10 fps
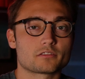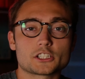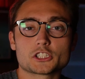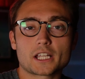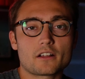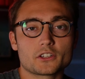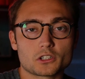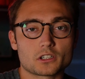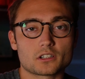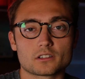fleshing out
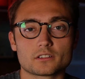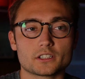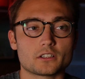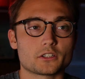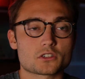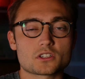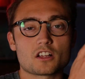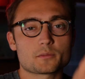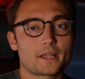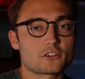your you know, your
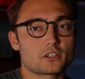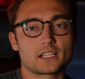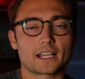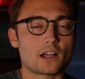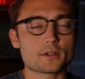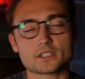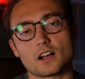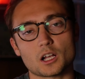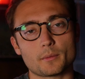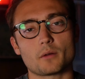sauce pantry like i always
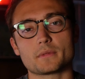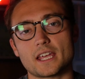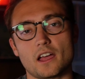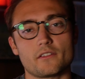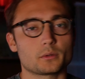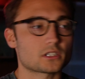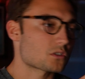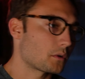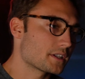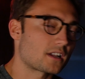talk about me having with the
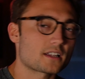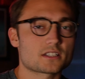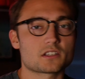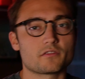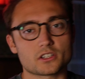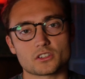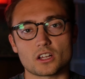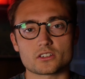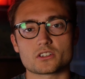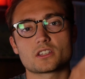soy sauces the fish
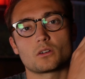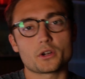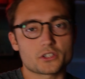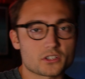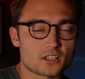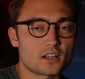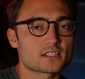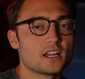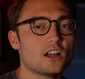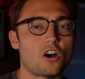sauces the oyster
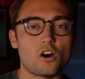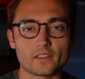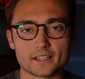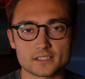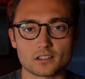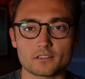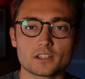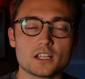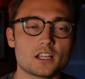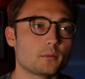sauce all that stuff
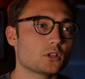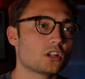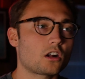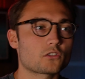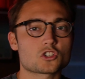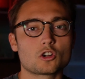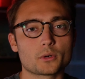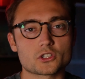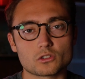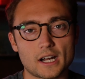I mean, you can cover so
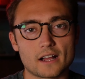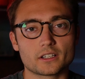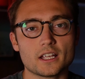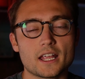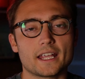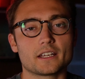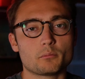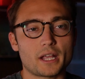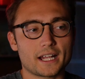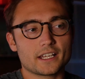much ground in
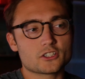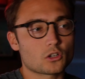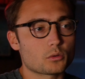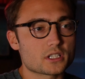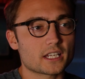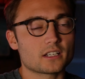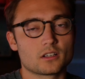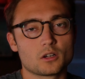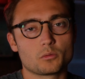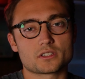pan-asian cuisine
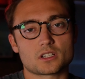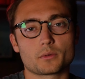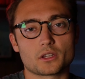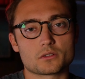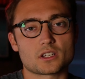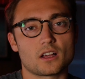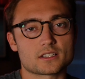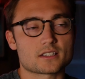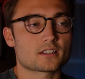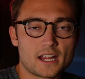with some of those
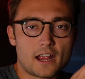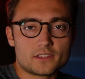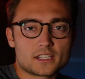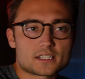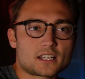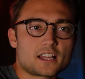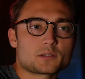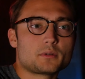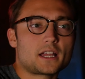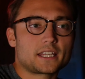sauces and then this
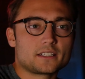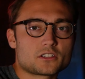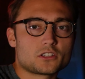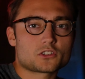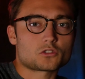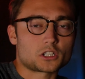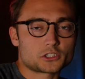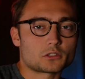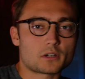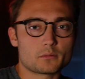ties back into the
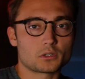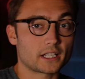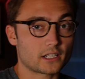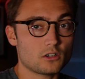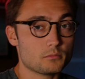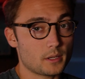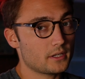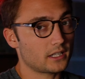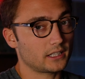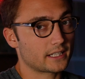structure right where like oh
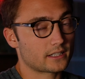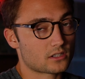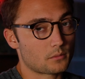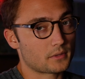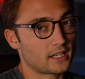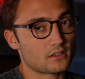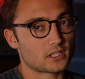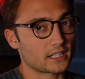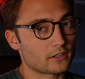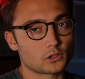maybe i like something else
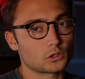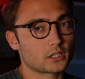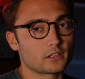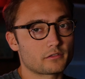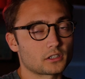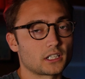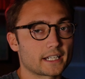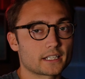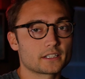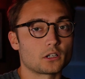like if you're looking for
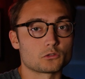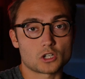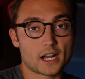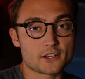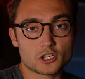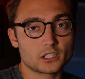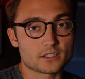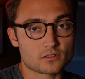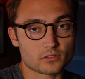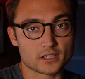like you know dried
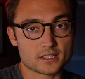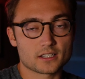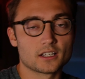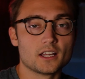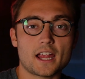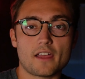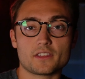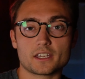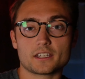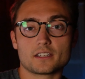chilies for this and
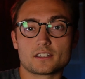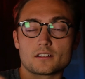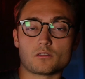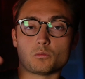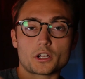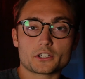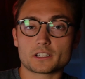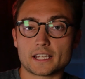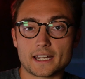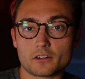then while you're
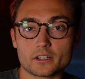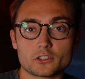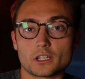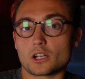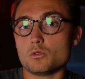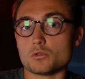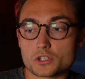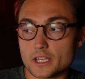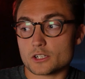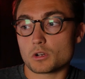in that area you're like oh
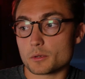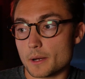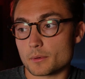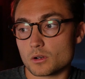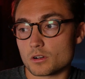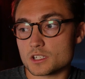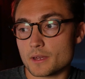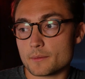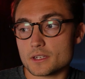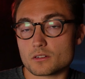szechuan peppercorns
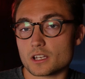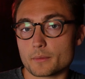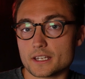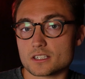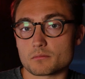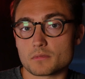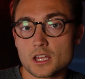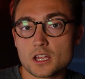maybe so i can make some